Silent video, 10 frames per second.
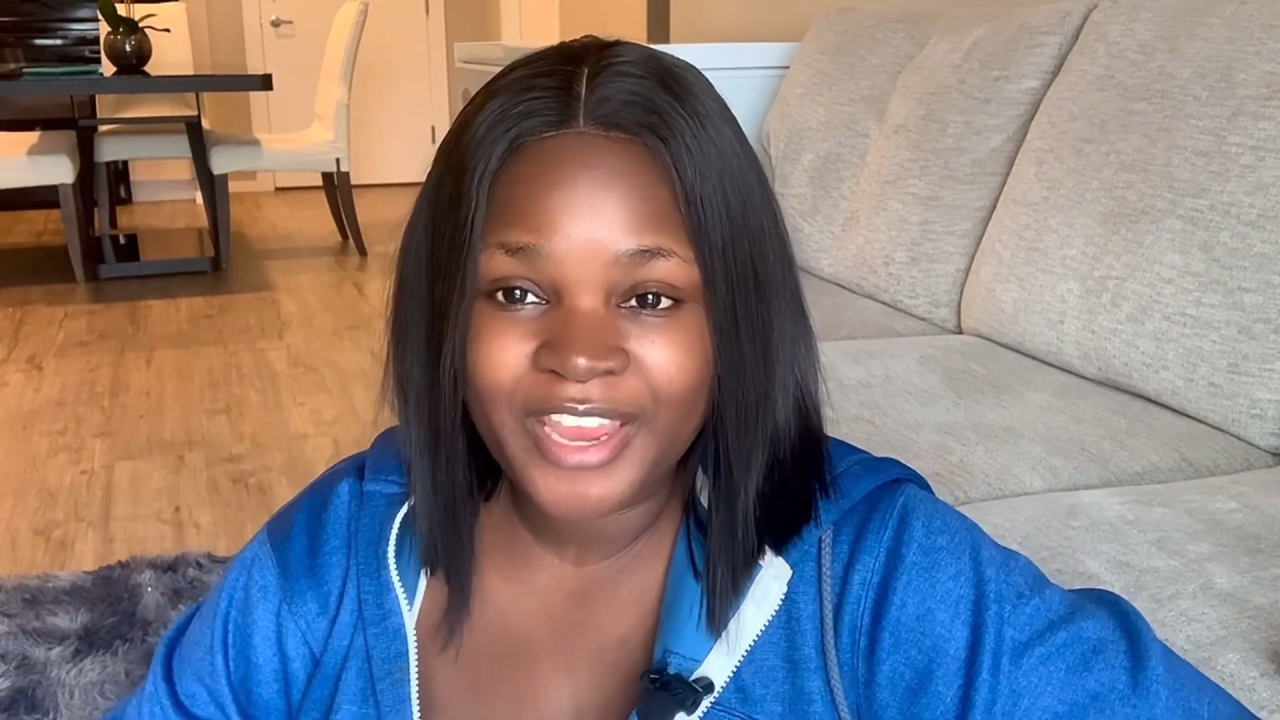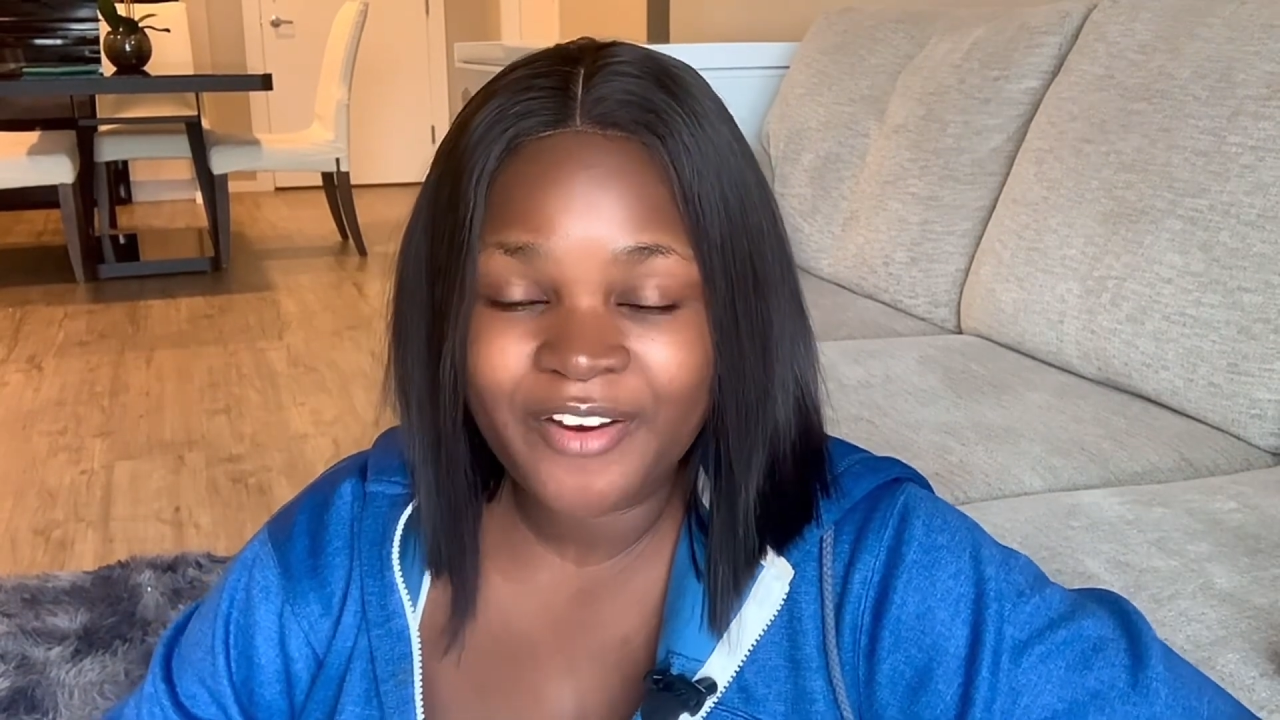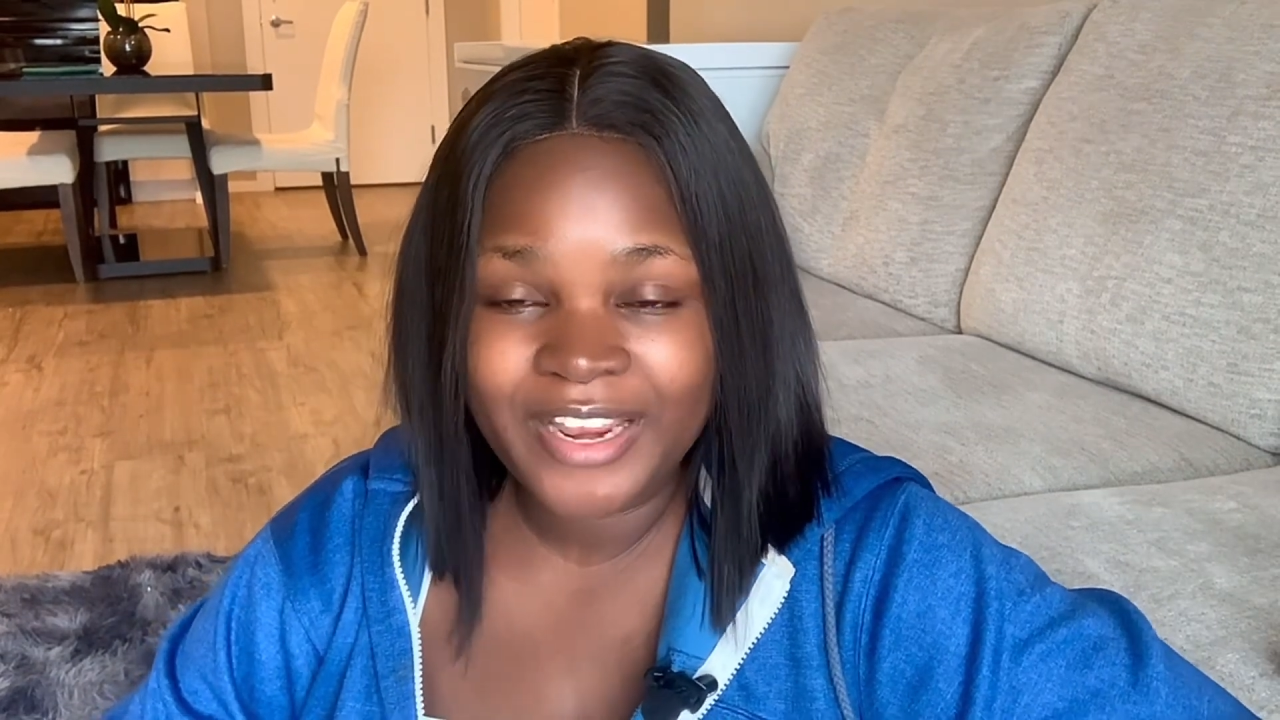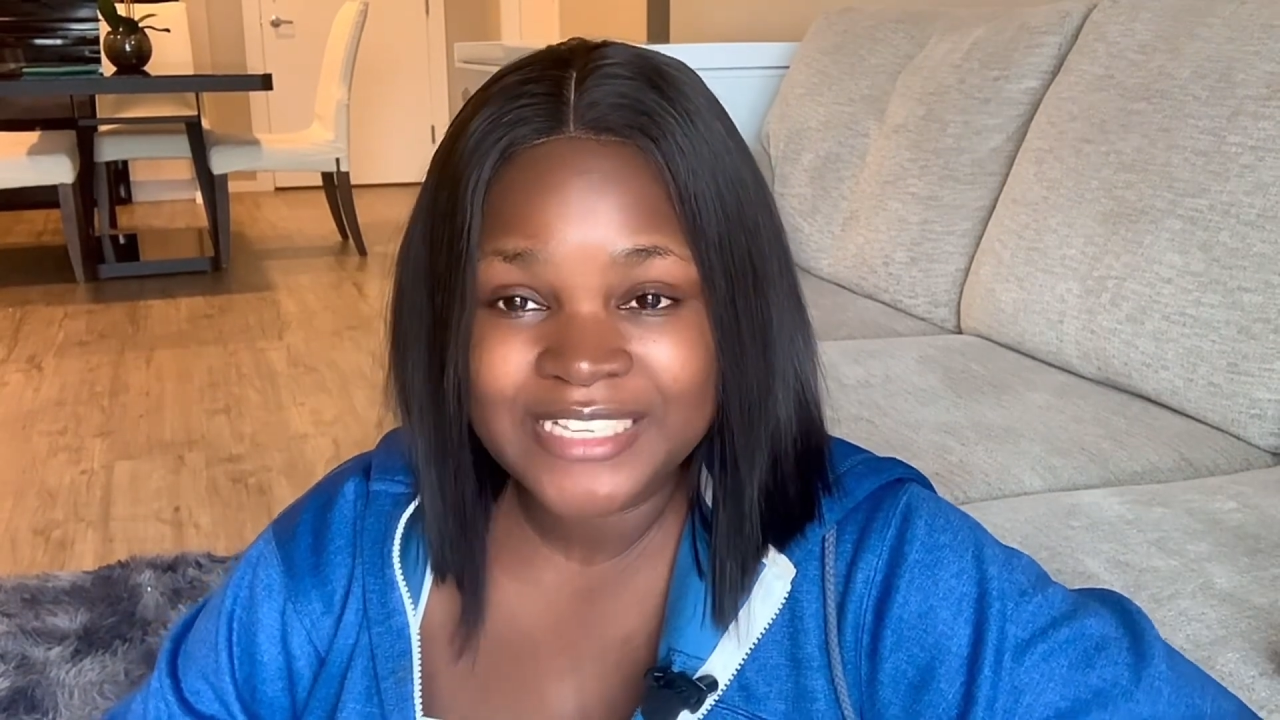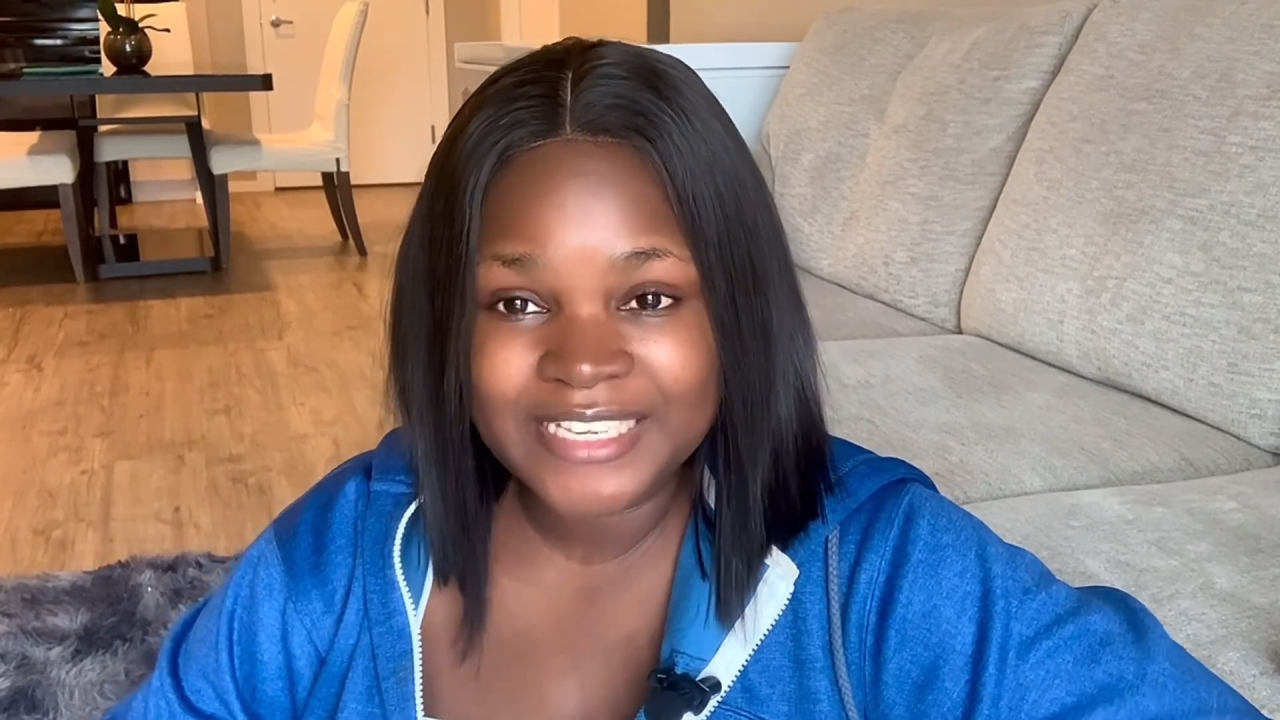here in